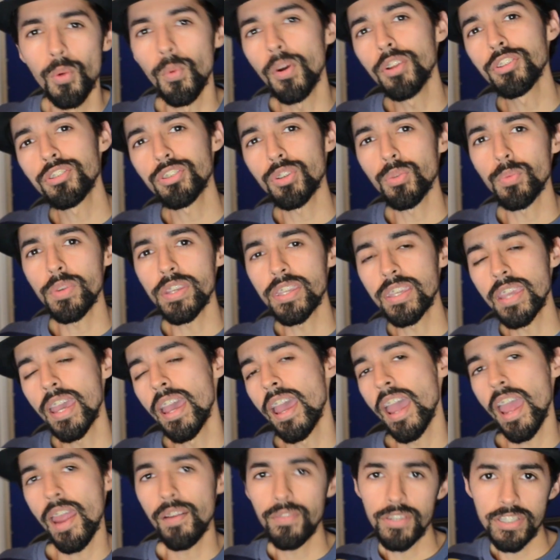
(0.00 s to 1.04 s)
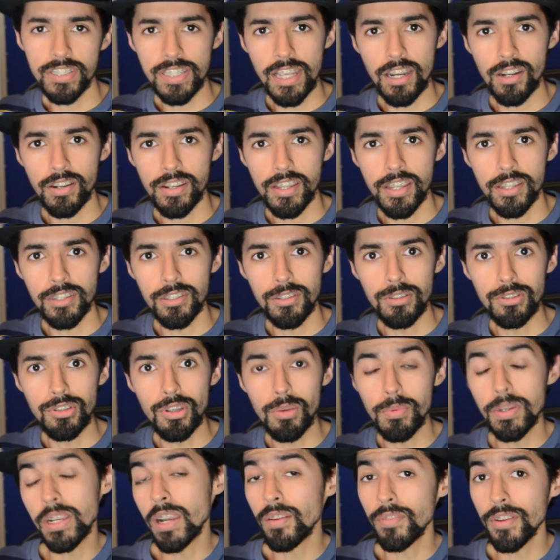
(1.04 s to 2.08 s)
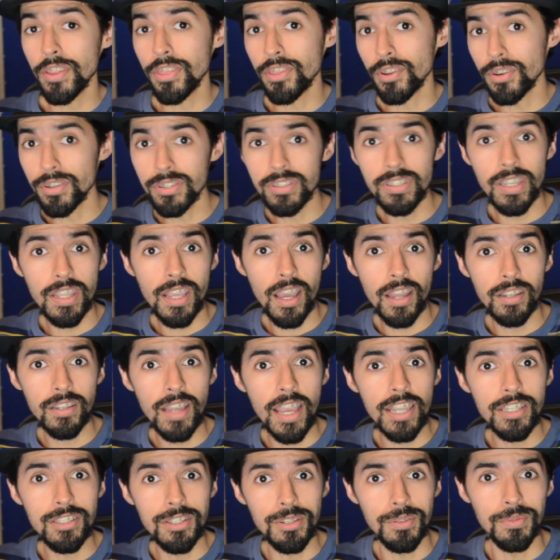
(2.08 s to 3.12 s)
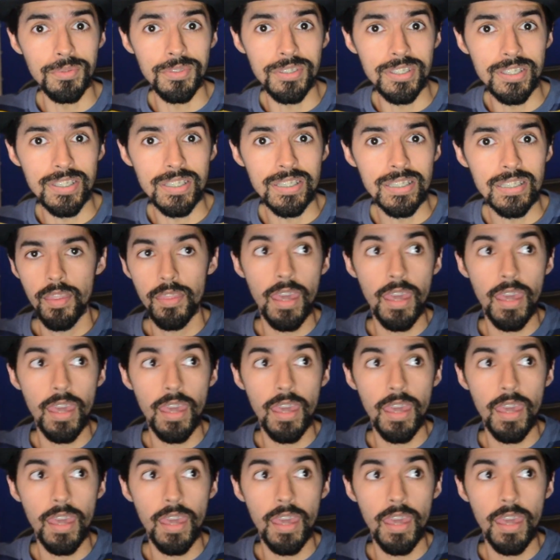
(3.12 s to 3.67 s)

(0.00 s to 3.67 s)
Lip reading: Once a week, every Saturday on YouTube and every Thursday on iTunes.